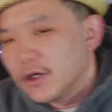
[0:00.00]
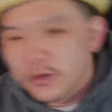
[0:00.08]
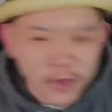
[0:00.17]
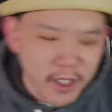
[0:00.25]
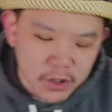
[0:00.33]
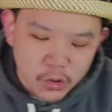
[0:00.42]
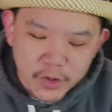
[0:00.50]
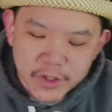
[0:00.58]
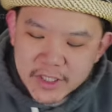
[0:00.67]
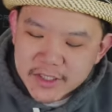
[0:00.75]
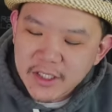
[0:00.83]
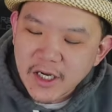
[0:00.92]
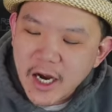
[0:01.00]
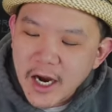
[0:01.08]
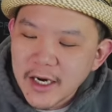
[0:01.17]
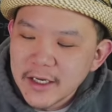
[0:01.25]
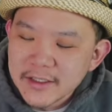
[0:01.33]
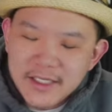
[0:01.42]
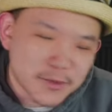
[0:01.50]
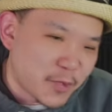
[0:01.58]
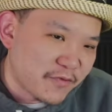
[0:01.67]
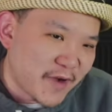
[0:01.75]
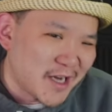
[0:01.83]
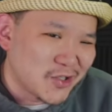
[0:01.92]
we are doing a cigar that's
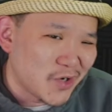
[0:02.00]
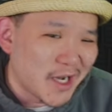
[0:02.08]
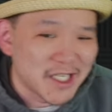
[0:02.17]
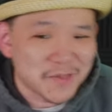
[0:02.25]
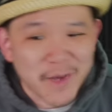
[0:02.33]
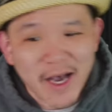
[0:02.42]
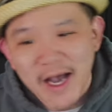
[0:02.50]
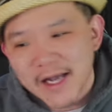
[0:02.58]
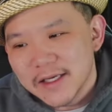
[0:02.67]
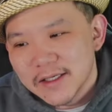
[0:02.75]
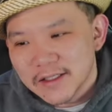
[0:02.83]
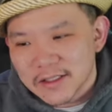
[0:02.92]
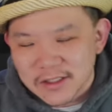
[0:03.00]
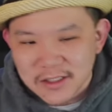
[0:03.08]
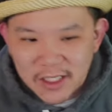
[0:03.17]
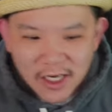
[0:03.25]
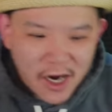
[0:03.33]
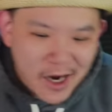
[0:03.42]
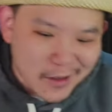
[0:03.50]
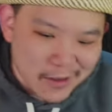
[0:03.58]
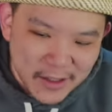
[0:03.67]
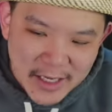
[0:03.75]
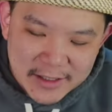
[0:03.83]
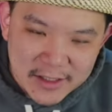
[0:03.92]
provided to us by Cigar
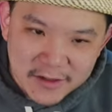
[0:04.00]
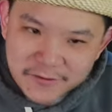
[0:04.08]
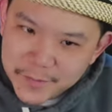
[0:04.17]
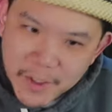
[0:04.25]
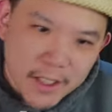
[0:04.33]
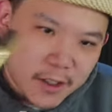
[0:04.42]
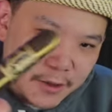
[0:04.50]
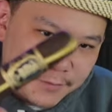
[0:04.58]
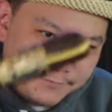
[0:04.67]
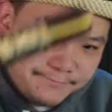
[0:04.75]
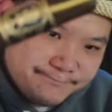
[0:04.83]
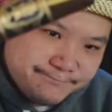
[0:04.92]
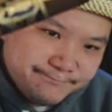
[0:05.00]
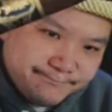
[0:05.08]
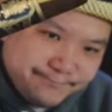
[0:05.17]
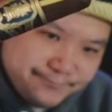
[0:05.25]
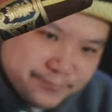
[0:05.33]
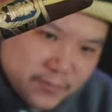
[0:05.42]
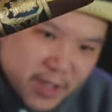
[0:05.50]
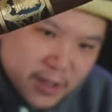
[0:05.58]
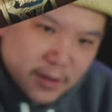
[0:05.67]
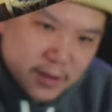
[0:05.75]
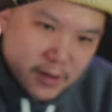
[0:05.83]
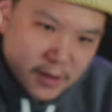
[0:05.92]
Collective Beater.
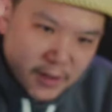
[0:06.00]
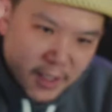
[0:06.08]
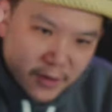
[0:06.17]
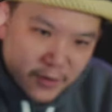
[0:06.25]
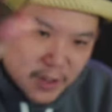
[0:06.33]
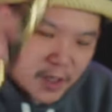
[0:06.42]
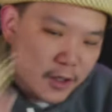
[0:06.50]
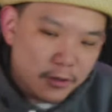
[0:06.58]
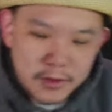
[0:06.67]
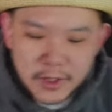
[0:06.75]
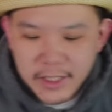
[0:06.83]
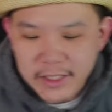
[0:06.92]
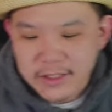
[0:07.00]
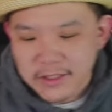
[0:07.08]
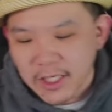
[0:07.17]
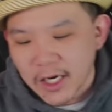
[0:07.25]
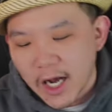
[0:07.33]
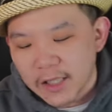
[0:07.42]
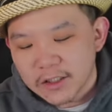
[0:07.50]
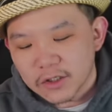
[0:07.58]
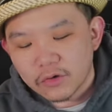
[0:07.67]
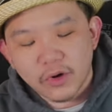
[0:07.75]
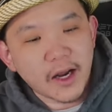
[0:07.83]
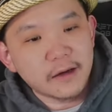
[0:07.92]
There we go. It's the
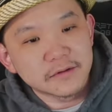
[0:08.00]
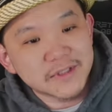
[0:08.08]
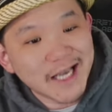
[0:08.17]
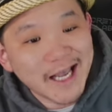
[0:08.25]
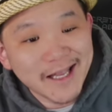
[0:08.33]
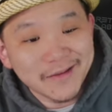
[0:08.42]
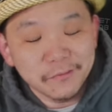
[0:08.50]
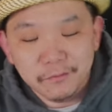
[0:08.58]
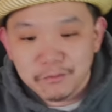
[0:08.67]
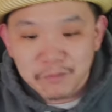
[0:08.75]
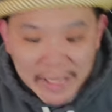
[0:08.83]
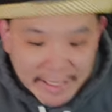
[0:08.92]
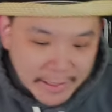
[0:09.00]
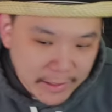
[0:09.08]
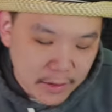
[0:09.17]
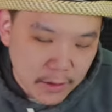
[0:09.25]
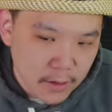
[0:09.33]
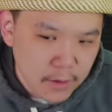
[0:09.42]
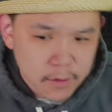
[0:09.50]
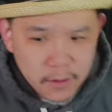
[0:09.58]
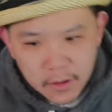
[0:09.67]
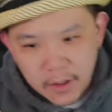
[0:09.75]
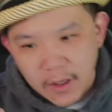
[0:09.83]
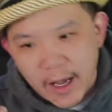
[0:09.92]
Undercrown 10 Ming.
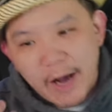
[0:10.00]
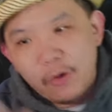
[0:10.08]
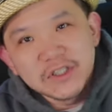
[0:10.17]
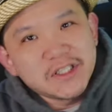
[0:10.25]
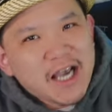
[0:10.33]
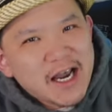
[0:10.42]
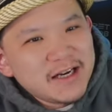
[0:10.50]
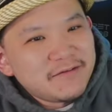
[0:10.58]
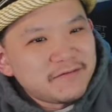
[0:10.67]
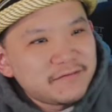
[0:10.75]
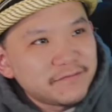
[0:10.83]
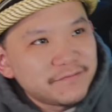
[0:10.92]
I was kind of